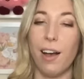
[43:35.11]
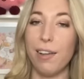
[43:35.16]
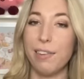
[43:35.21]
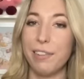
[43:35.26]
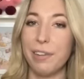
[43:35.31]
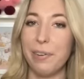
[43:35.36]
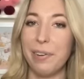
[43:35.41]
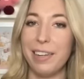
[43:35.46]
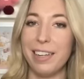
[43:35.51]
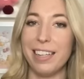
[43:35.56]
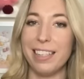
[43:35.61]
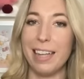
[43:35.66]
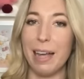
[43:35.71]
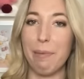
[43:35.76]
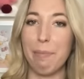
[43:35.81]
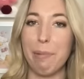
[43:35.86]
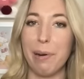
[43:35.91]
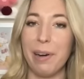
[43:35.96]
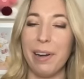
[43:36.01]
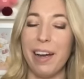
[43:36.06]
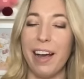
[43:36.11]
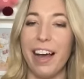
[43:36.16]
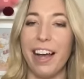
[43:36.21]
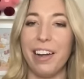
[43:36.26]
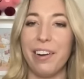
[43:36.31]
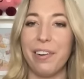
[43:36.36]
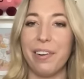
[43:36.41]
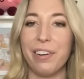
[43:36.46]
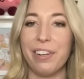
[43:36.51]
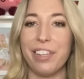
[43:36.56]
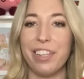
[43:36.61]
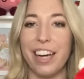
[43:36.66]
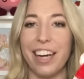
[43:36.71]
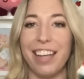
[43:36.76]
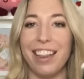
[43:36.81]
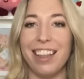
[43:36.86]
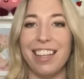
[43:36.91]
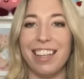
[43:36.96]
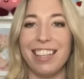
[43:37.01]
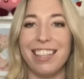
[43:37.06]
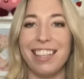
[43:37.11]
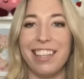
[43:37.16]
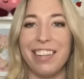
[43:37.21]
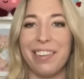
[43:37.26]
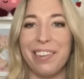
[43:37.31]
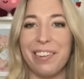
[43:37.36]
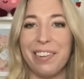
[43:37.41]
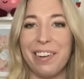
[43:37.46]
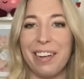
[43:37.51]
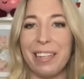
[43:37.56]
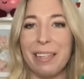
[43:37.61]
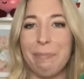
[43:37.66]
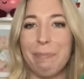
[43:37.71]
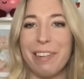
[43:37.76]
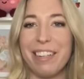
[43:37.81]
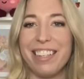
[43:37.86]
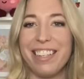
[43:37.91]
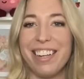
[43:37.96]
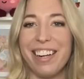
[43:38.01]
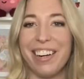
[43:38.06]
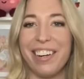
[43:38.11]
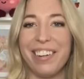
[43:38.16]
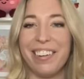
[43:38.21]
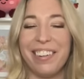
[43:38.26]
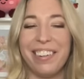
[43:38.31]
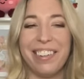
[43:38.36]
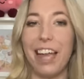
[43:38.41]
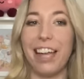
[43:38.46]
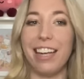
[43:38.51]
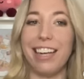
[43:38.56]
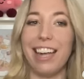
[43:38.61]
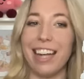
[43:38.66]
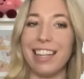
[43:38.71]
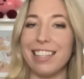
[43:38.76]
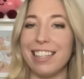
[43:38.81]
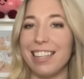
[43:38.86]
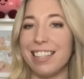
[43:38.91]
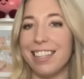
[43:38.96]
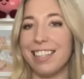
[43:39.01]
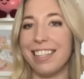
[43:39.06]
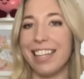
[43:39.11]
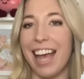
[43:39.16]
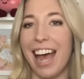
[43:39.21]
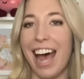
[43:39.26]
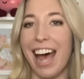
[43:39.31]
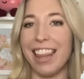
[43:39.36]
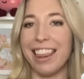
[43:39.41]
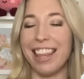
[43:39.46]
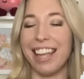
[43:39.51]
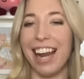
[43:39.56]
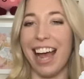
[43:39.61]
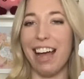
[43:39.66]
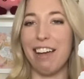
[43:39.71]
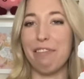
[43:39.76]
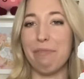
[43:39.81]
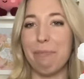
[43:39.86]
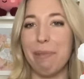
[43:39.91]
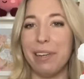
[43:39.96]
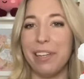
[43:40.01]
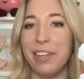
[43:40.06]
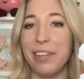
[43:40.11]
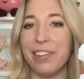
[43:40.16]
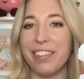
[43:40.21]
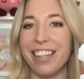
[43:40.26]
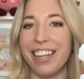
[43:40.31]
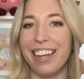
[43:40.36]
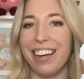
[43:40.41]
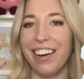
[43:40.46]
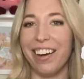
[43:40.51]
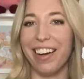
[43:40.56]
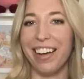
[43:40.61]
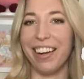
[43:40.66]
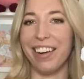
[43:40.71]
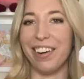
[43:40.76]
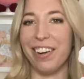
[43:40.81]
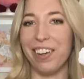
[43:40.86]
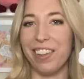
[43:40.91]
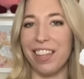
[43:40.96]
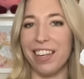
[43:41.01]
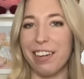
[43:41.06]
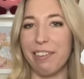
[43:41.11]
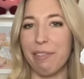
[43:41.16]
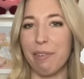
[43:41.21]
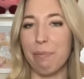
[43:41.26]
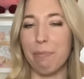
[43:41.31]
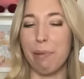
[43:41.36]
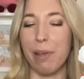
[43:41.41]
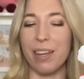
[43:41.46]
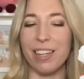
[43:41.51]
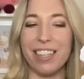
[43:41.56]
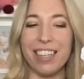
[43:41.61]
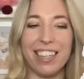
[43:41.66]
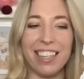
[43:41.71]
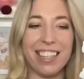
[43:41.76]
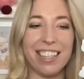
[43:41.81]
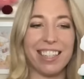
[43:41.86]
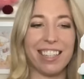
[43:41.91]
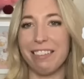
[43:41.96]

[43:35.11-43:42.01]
Also in December, I crocheted this little Christmas turtle. And yes, this is the hat that I've been using on all the different plushies